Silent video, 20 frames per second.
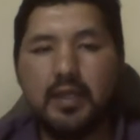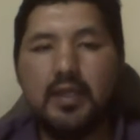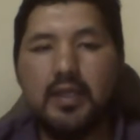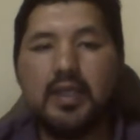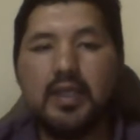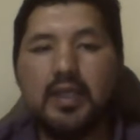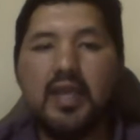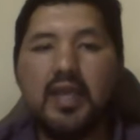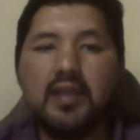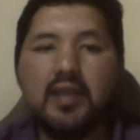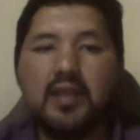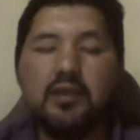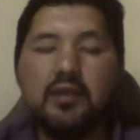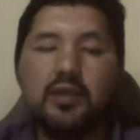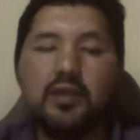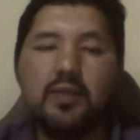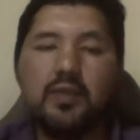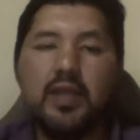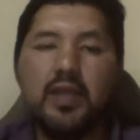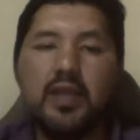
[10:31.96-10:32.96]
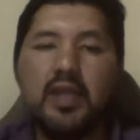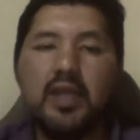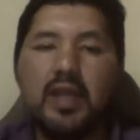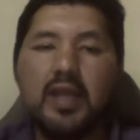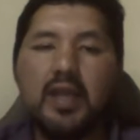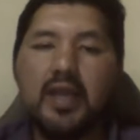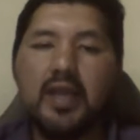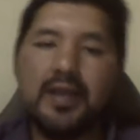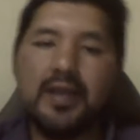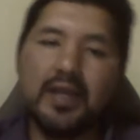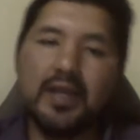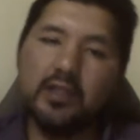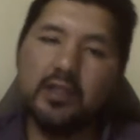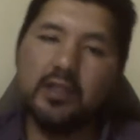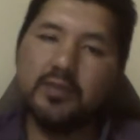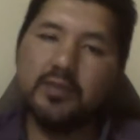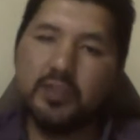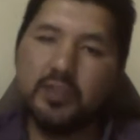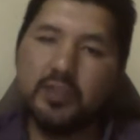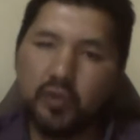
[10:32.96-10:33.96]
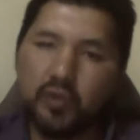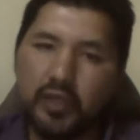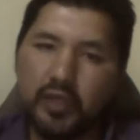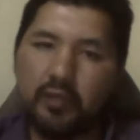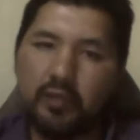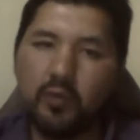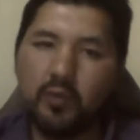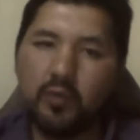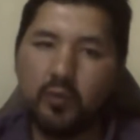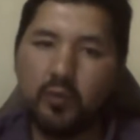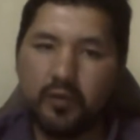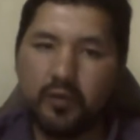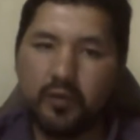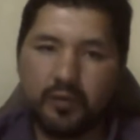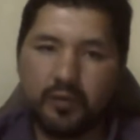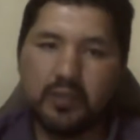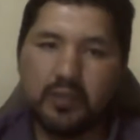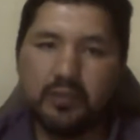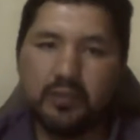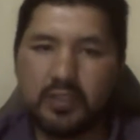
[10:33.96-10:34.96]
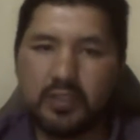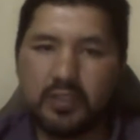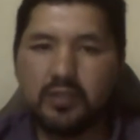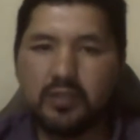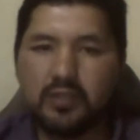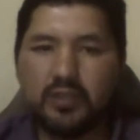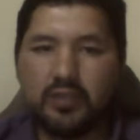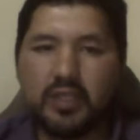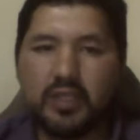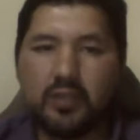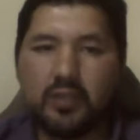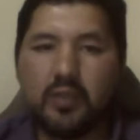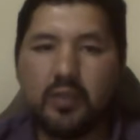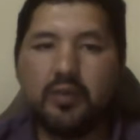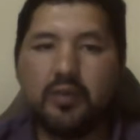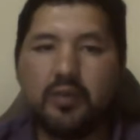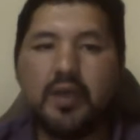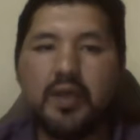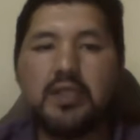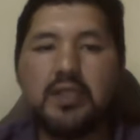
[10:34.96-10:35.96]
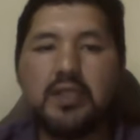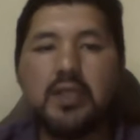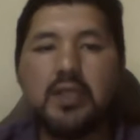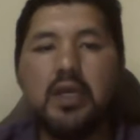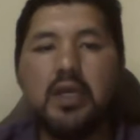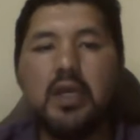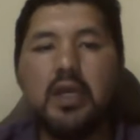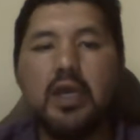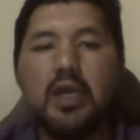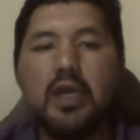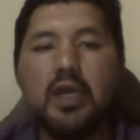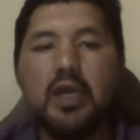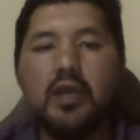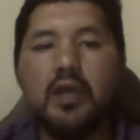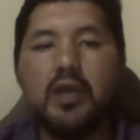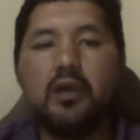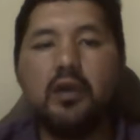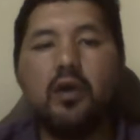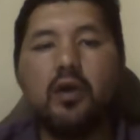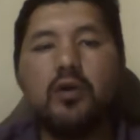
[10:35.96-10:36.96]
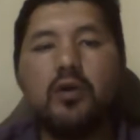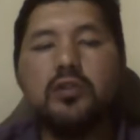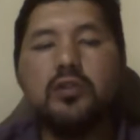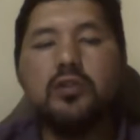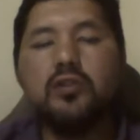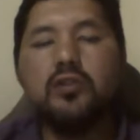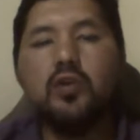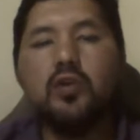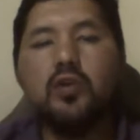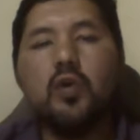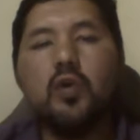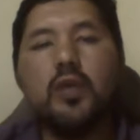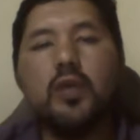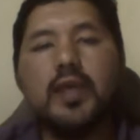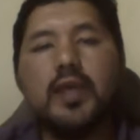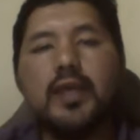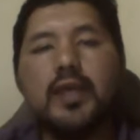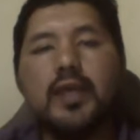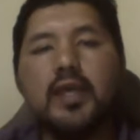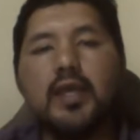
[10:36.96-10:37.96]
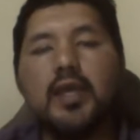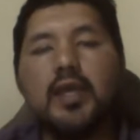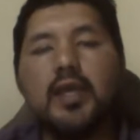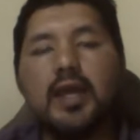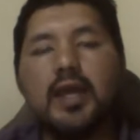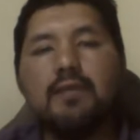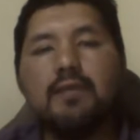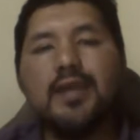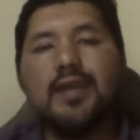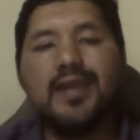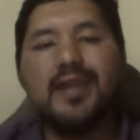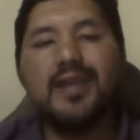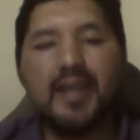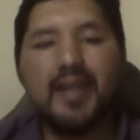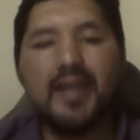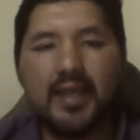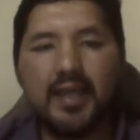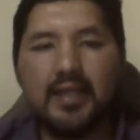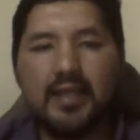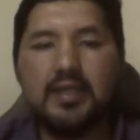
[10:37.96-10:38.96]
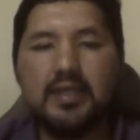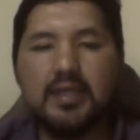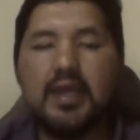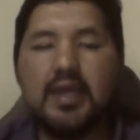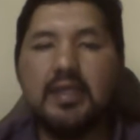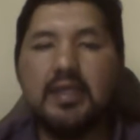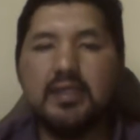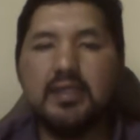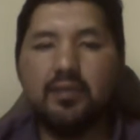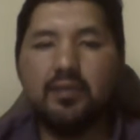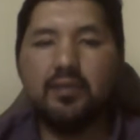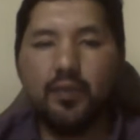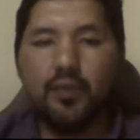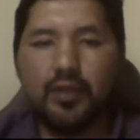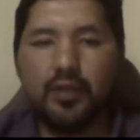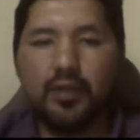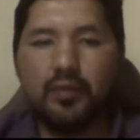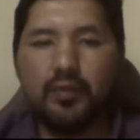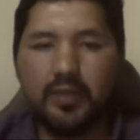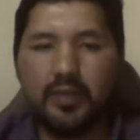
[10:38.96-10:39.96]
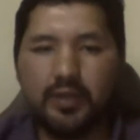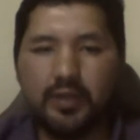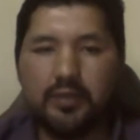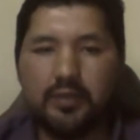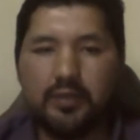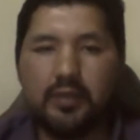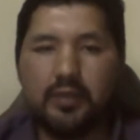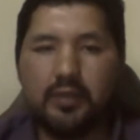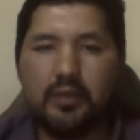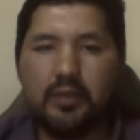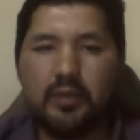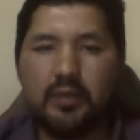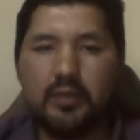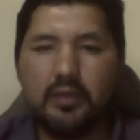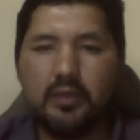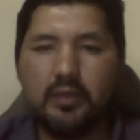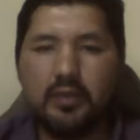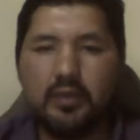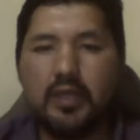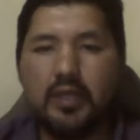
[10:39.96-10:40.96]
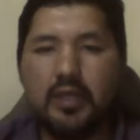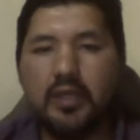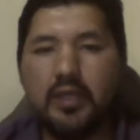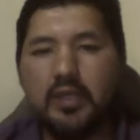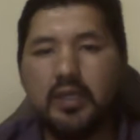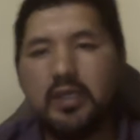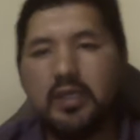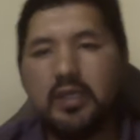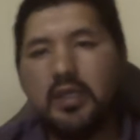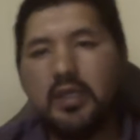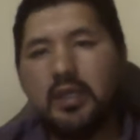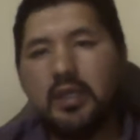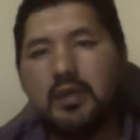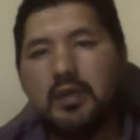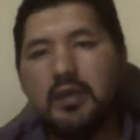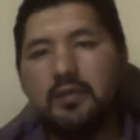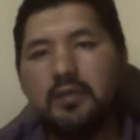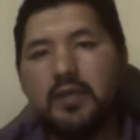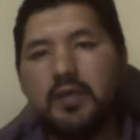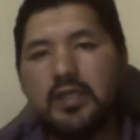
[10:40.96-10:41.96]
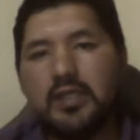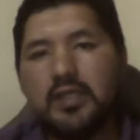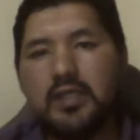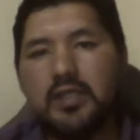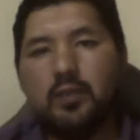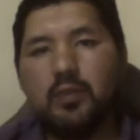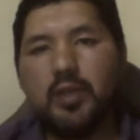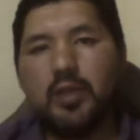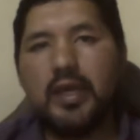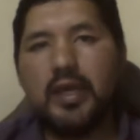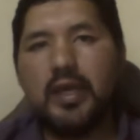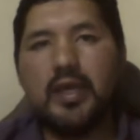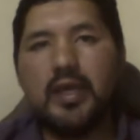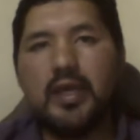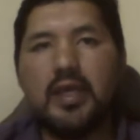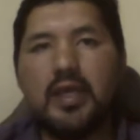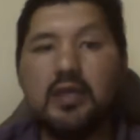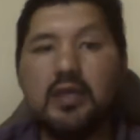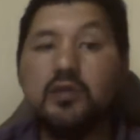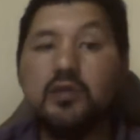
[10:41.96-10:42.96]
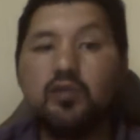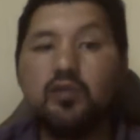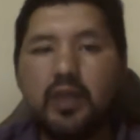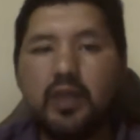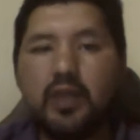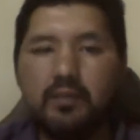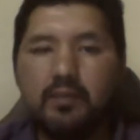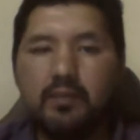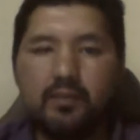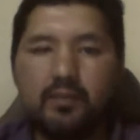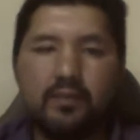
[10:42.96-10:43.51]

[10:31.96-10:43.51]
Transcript: Can could be a can of soda when we refer to the soda, the beverage. And also we can have can as a modal verb. For example, I can swim.